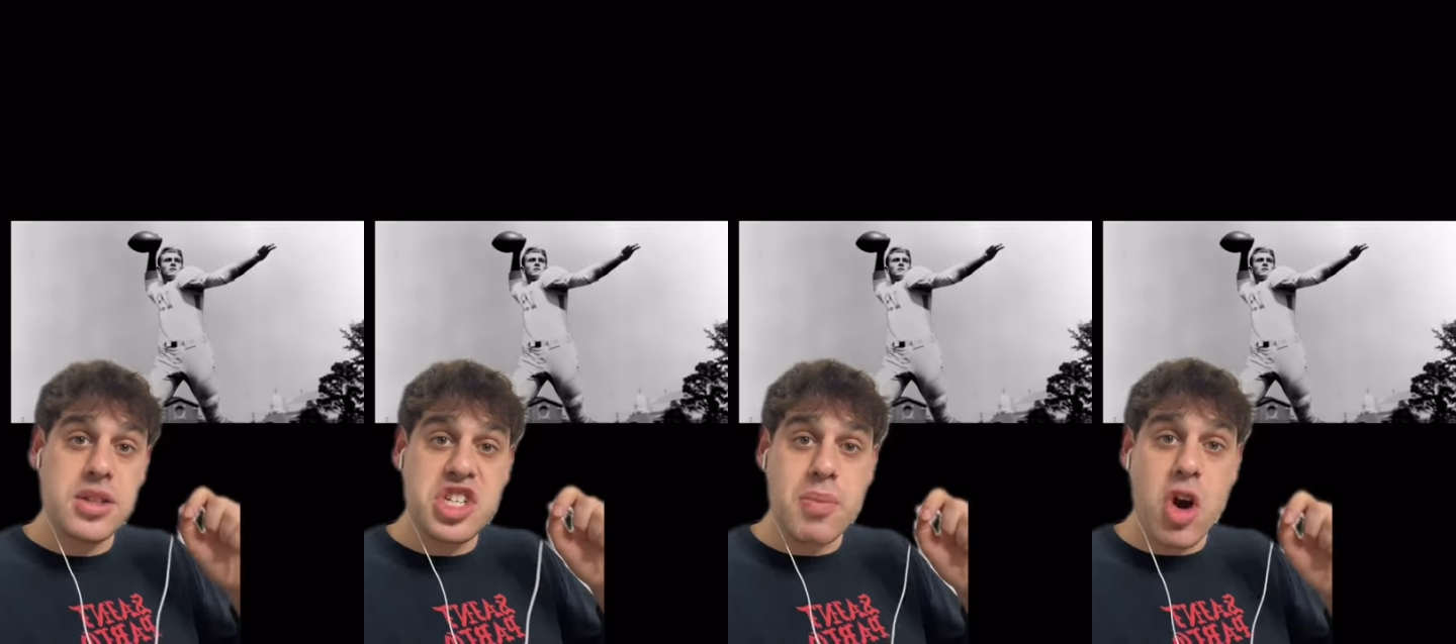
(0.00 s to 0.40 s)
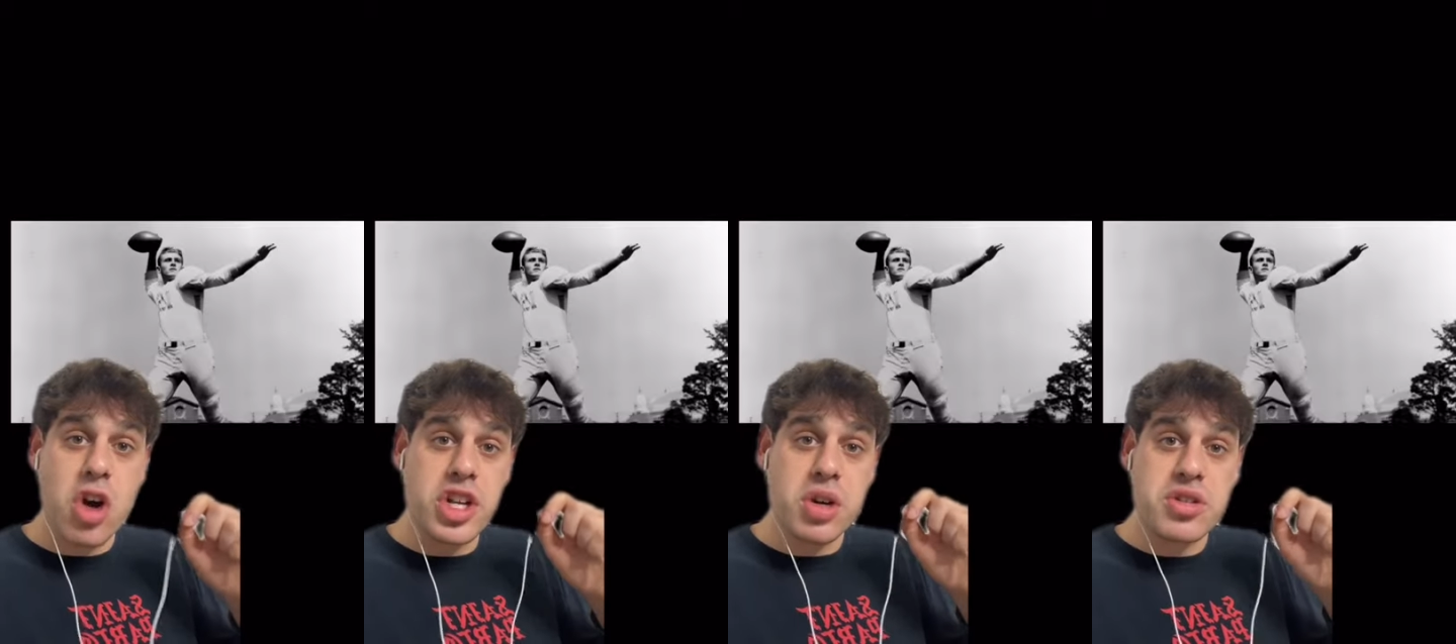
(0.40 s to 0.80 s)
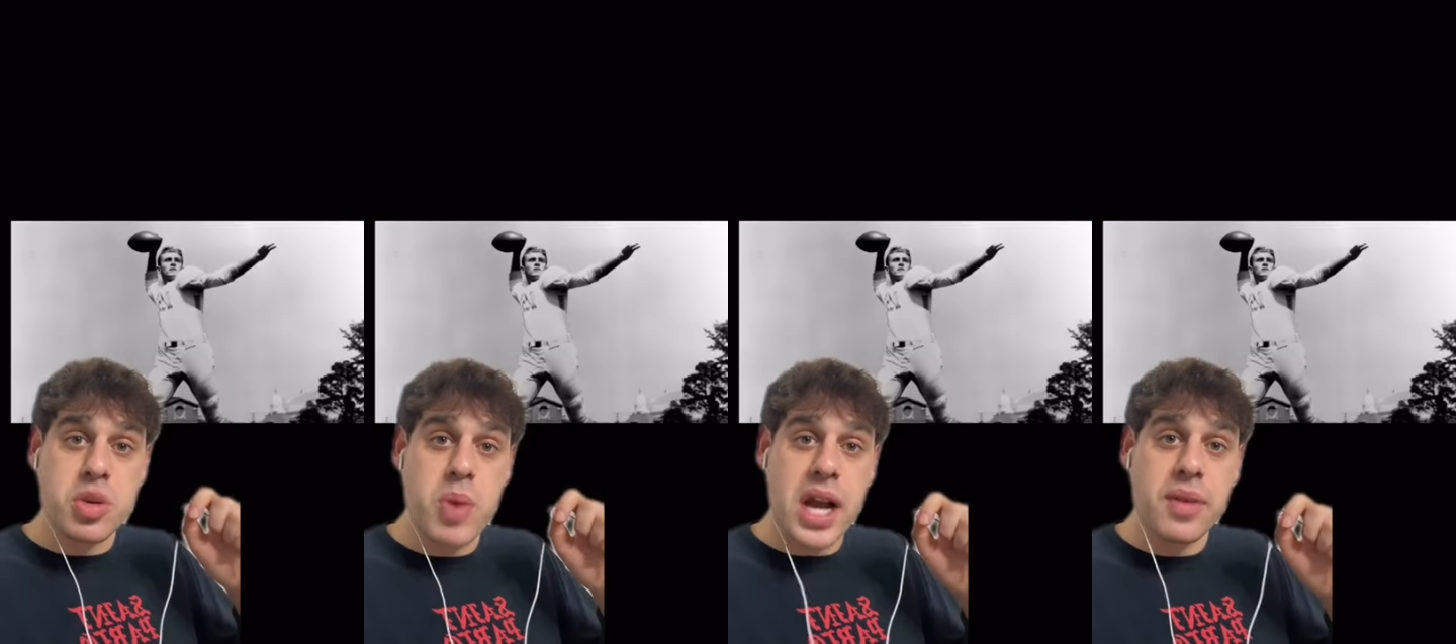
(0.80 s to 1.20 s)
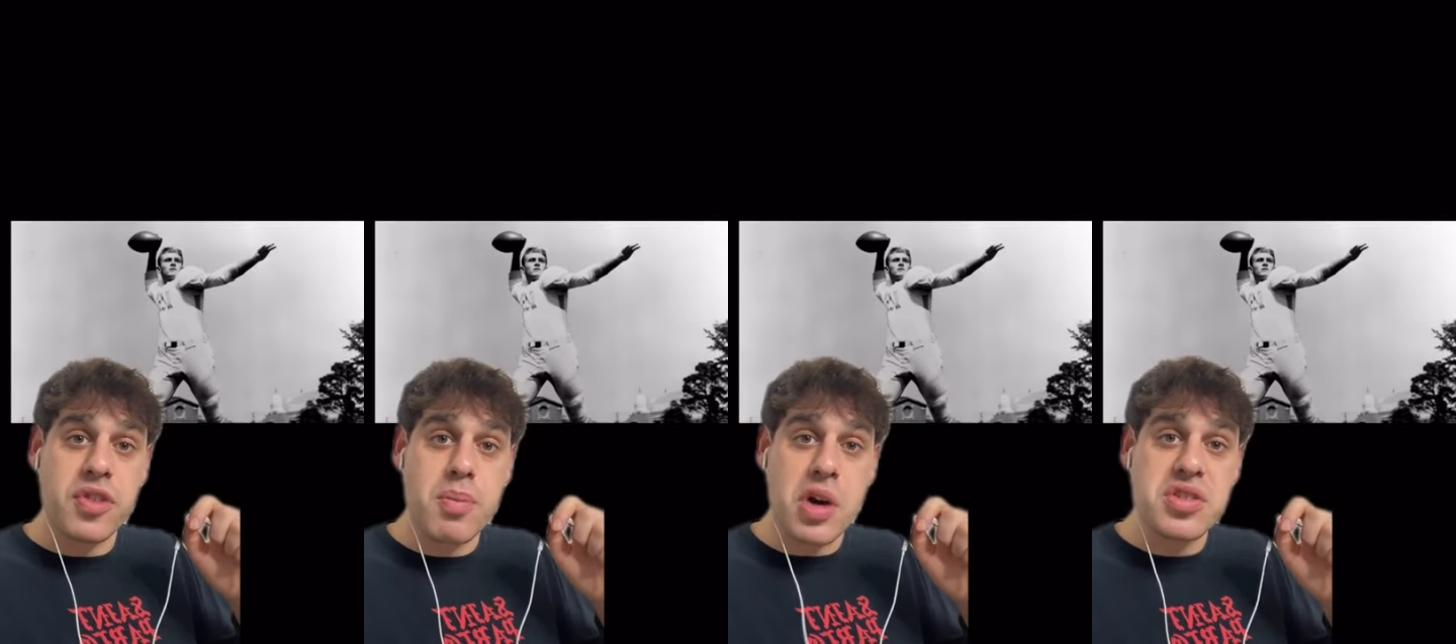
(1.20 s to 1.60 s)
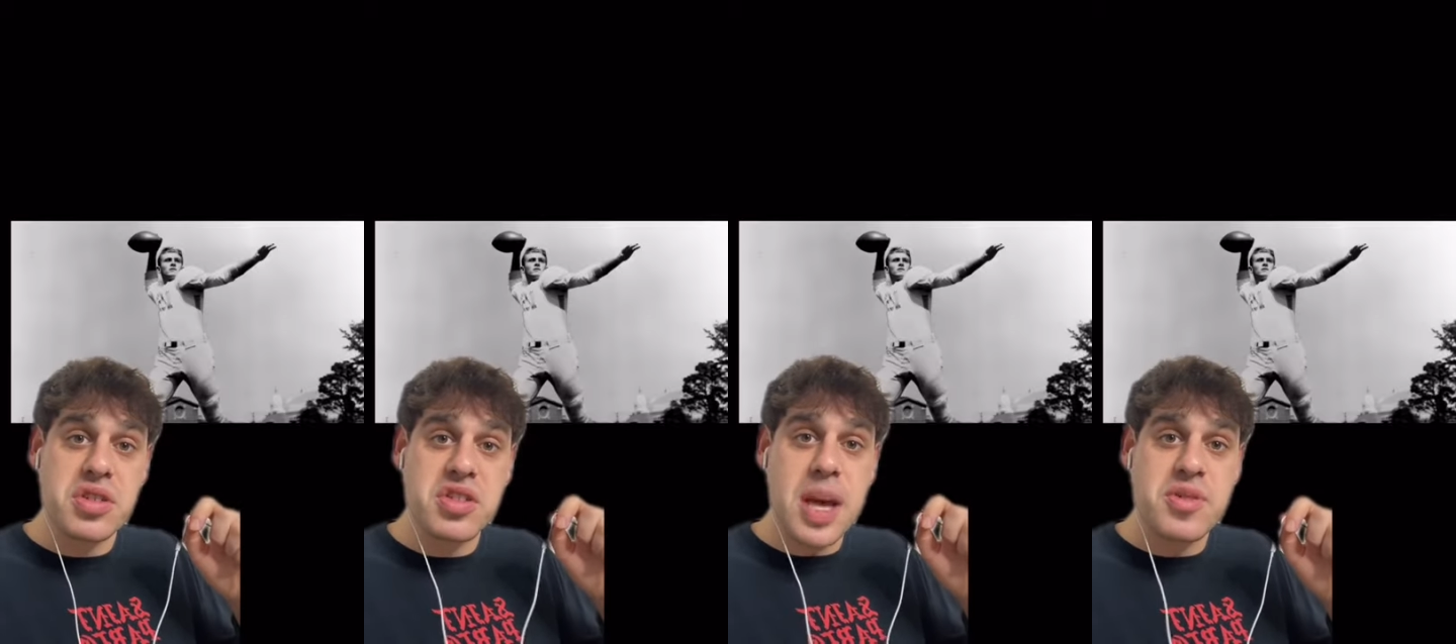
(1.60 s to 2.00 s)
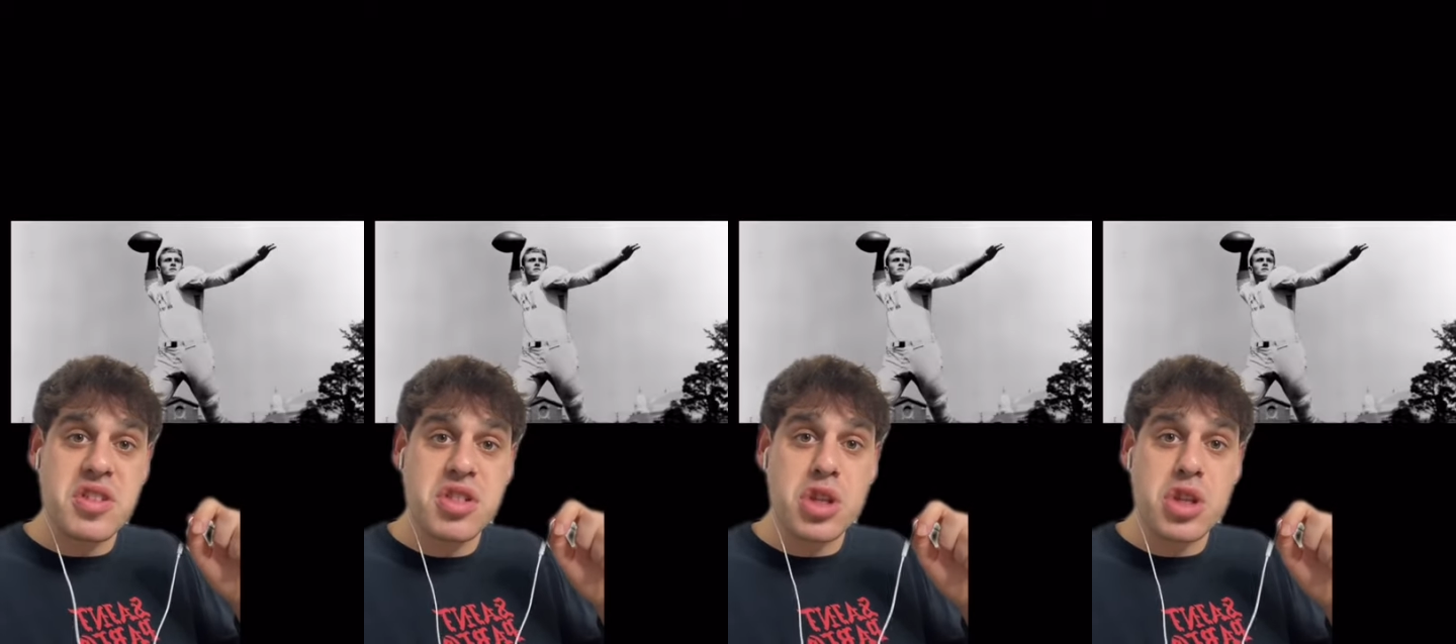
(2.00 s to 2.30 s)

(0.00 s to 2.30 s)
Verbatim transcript: Jim Hardy holds the record for most interceptions